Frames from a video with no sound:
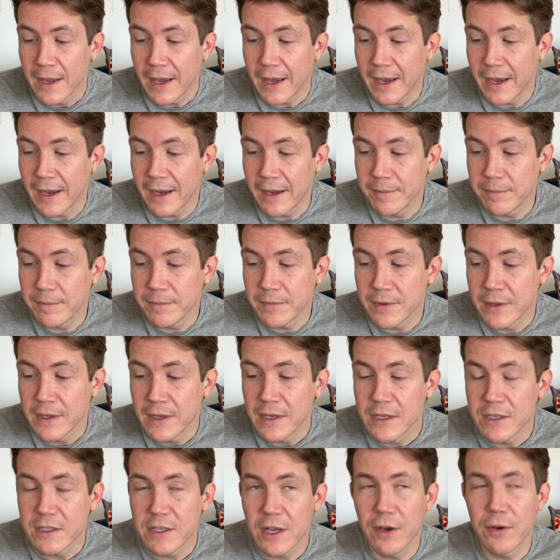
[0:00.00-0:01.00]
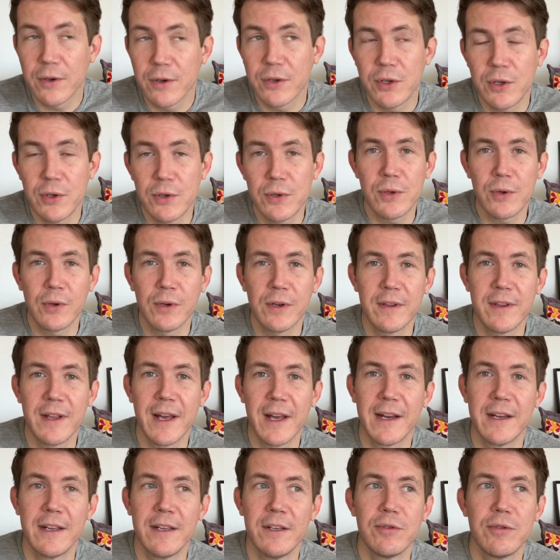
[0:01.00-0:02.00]
Um, so use all of
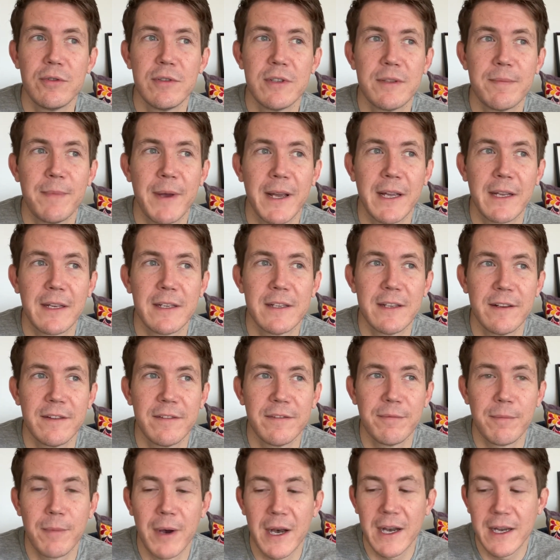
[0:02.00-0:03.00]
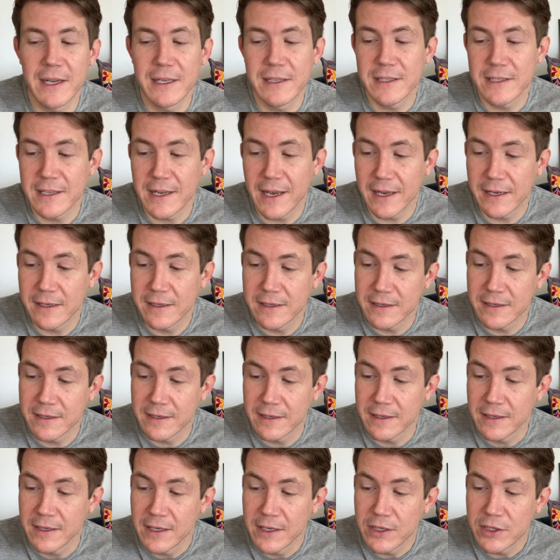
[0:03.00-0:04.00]
that introspective mindset
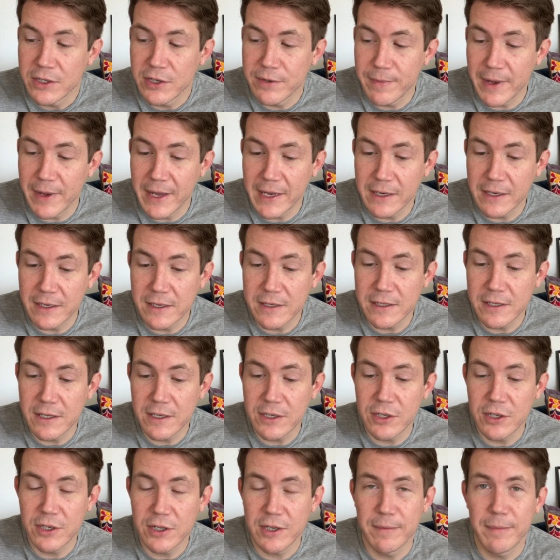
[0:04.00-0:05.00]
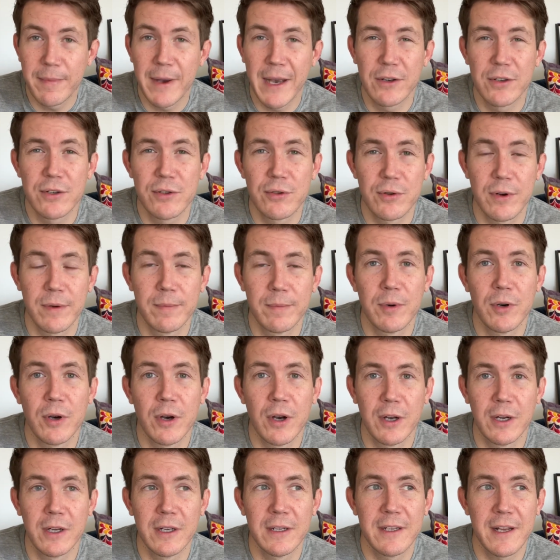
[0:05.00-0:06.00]
to make a decision about a trip or
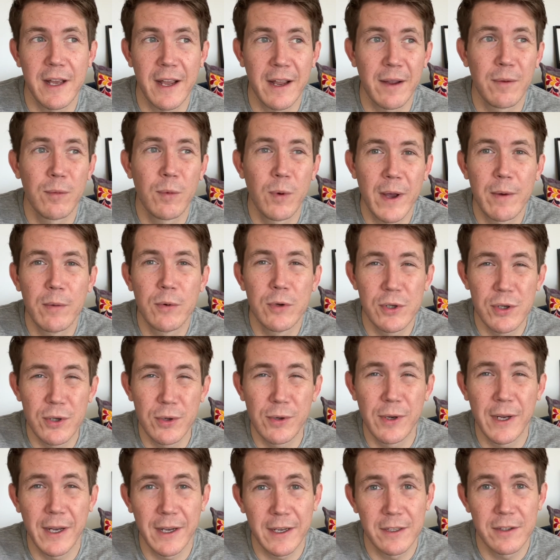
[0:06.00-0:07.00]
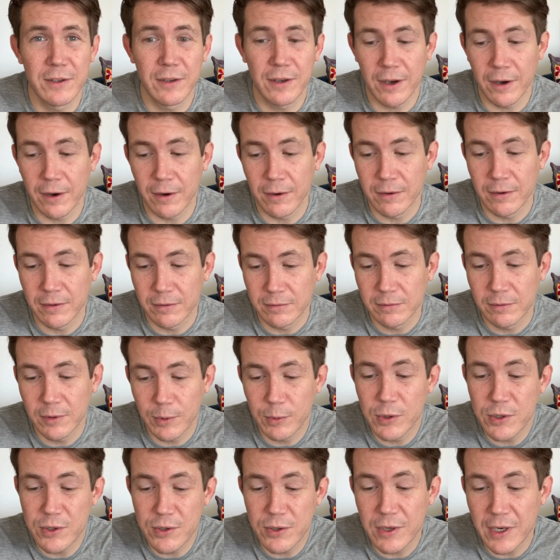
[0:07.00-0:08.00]
holiday. Where would you like to go? What
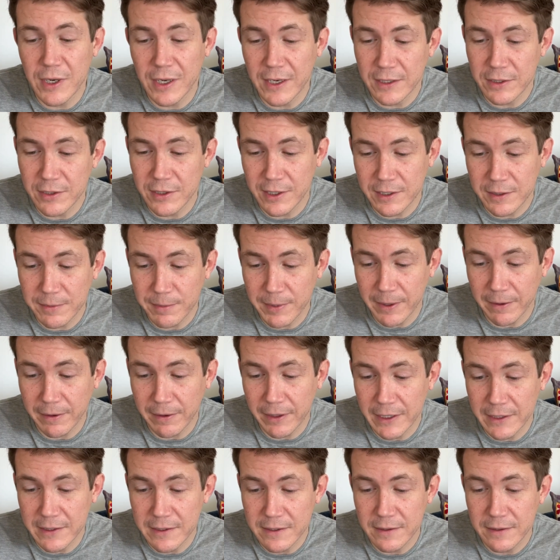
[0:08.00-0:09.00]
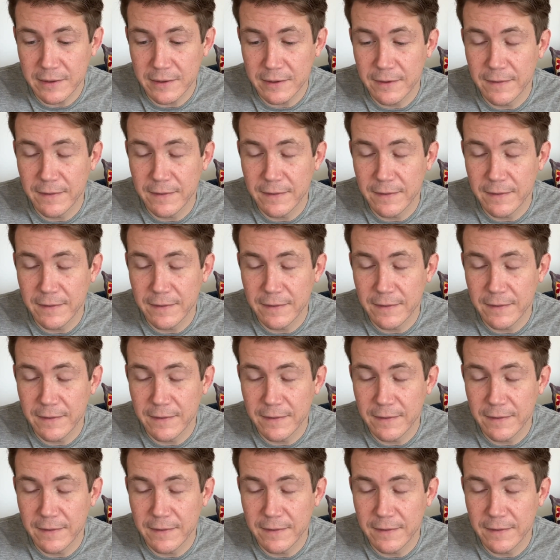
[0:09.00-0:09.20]
would you like to experience?